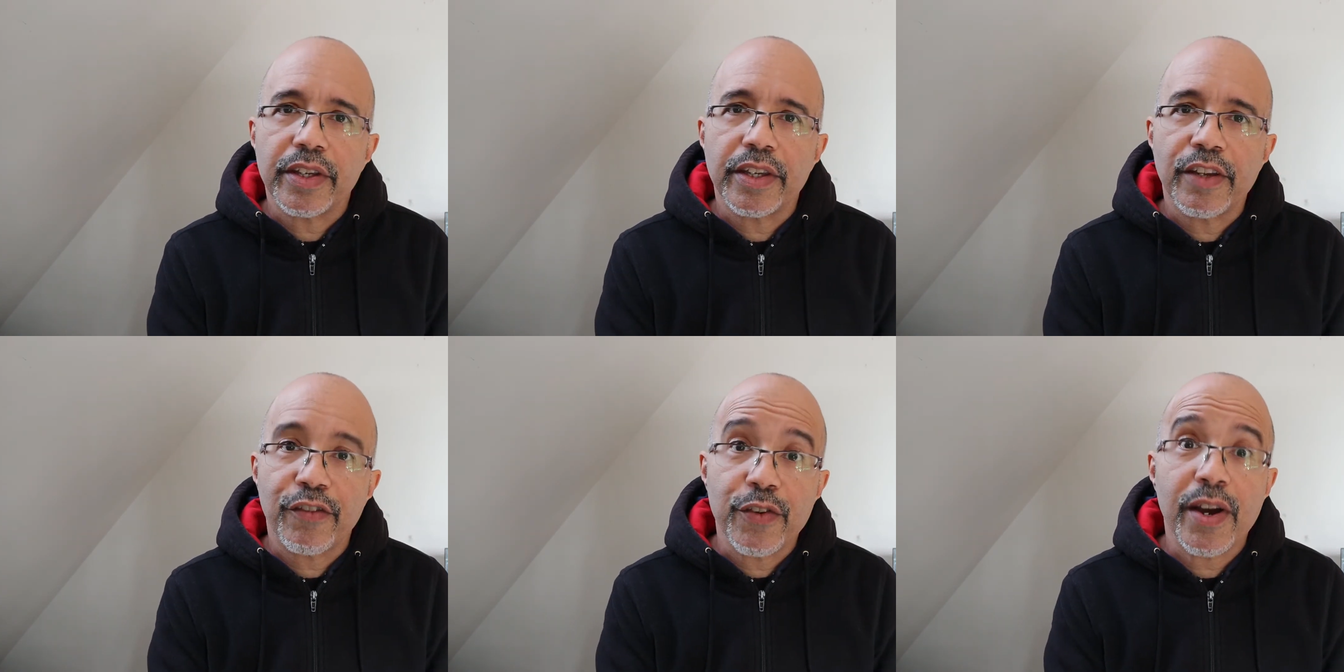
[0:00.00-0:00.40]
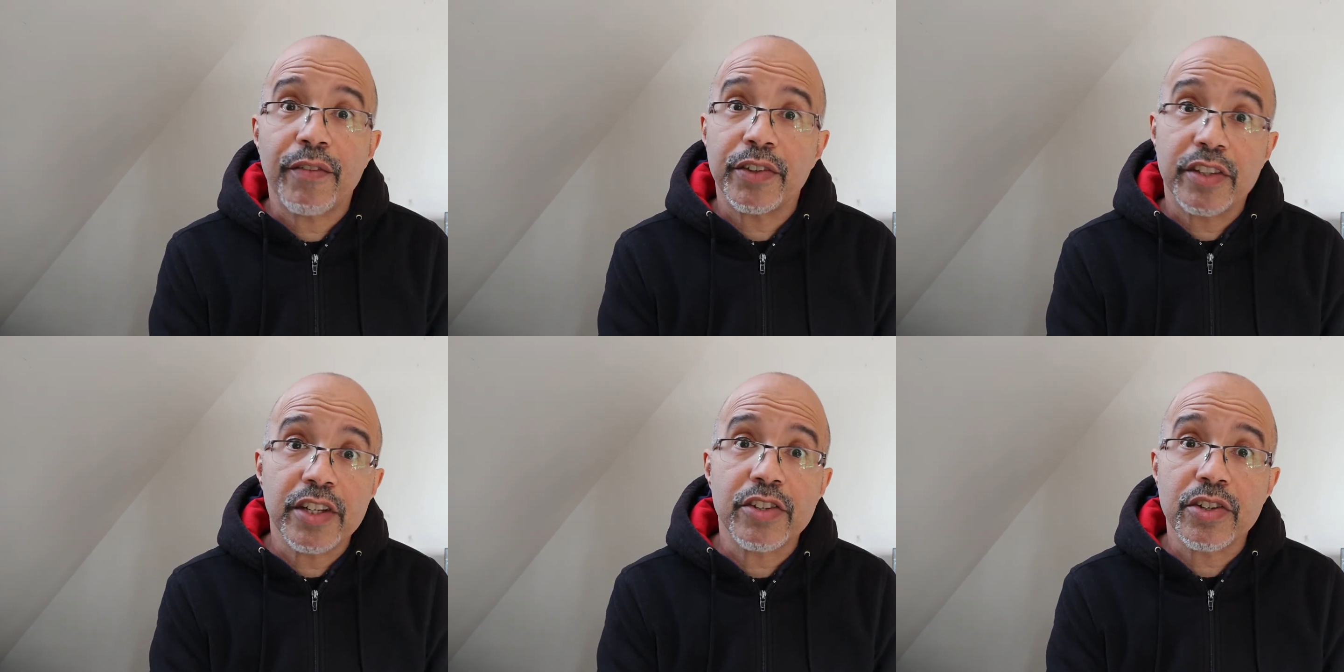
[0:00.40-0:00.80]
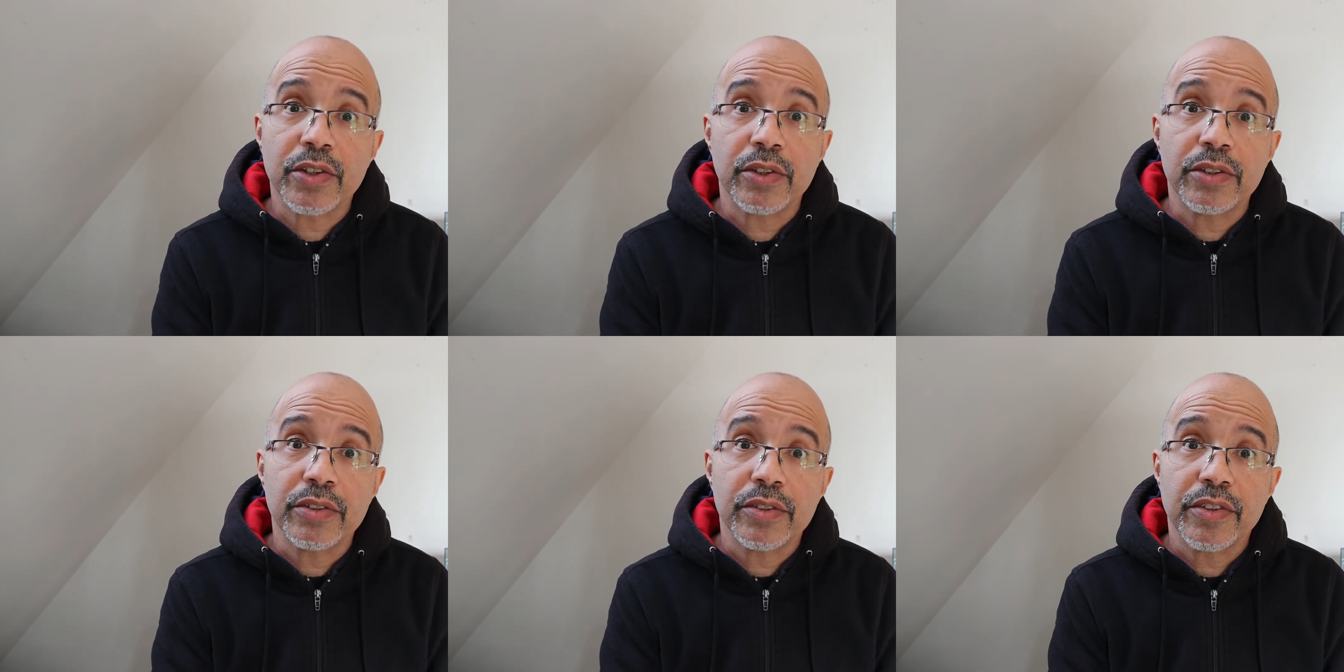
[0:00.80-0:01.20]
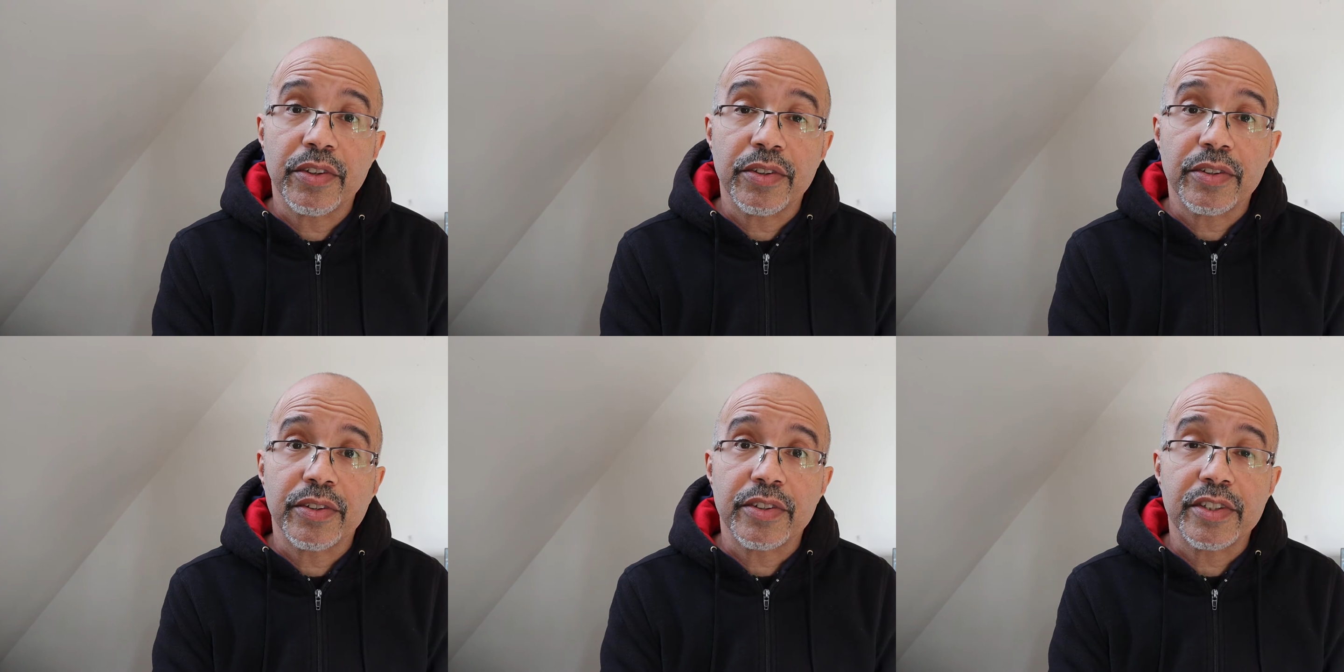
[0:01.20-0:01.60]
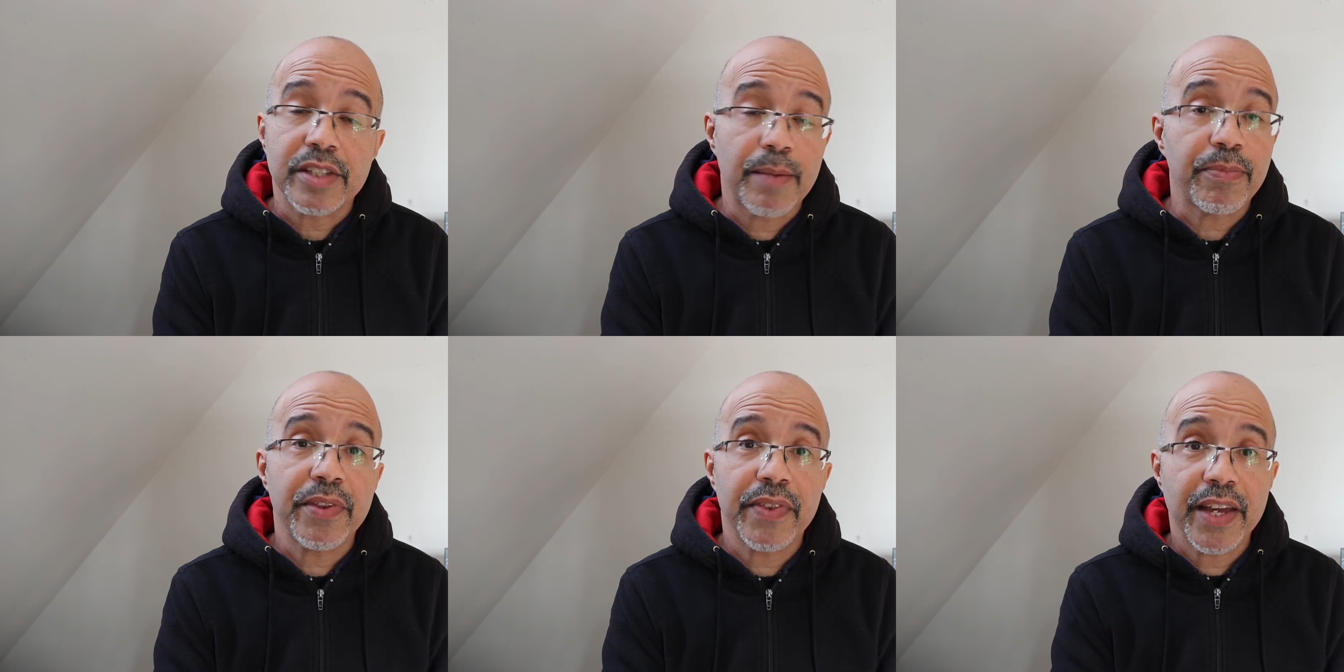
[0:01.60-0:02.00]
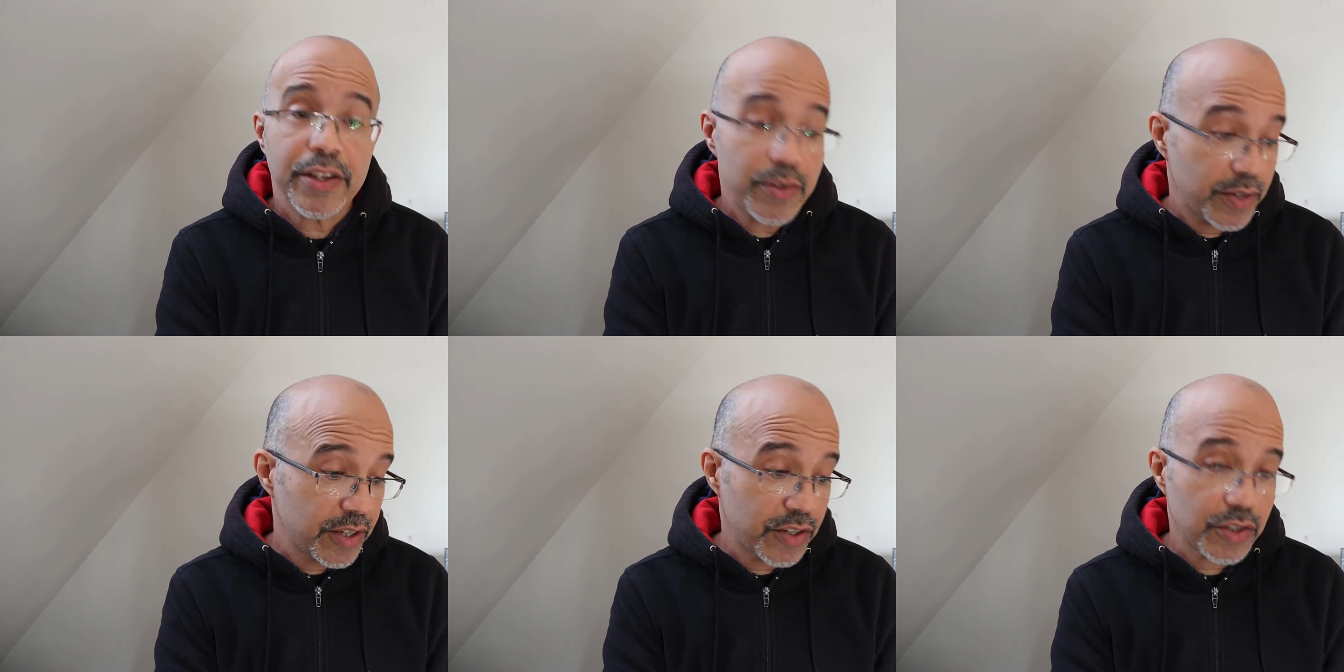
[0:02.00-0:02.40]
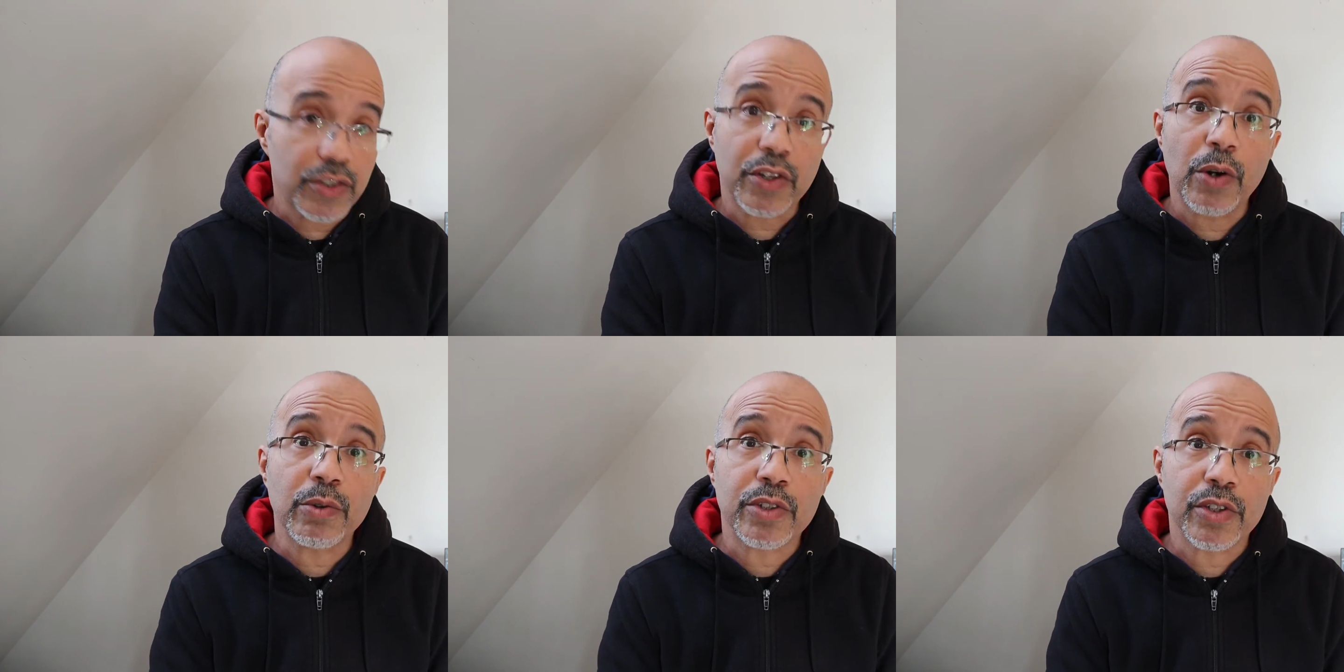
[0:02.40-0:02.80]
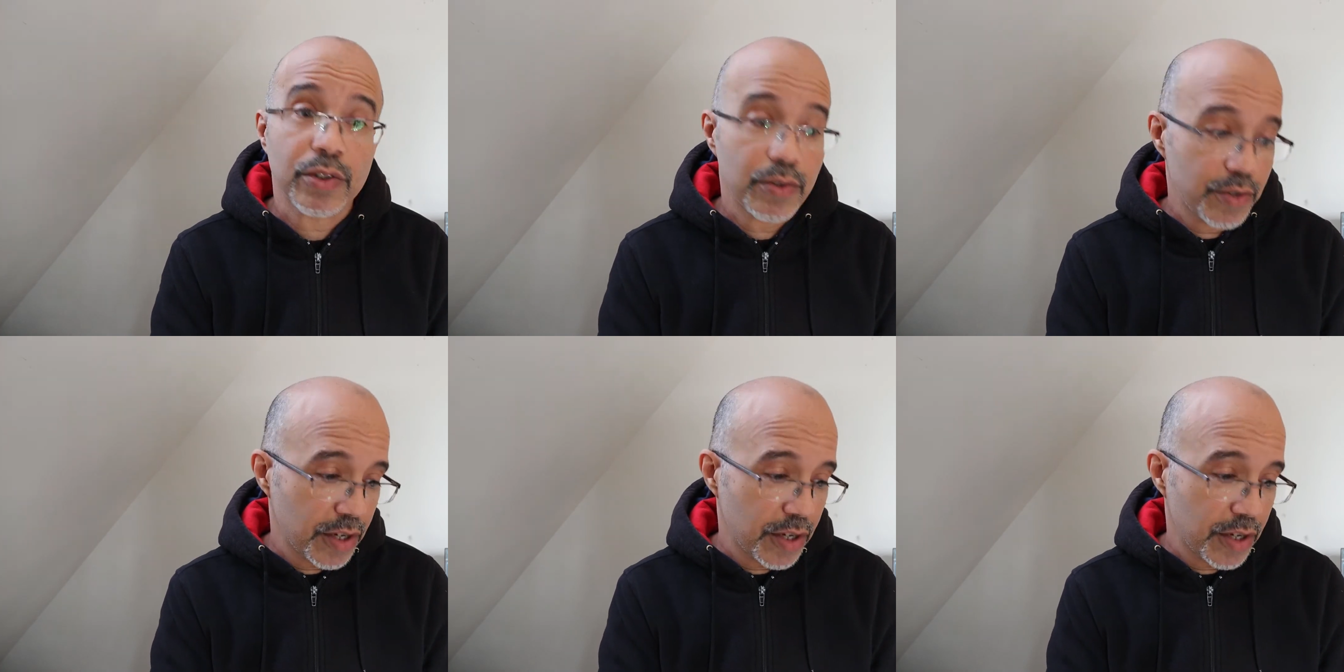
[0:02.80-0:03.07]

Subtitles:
if you have a digital, something that you can just go to,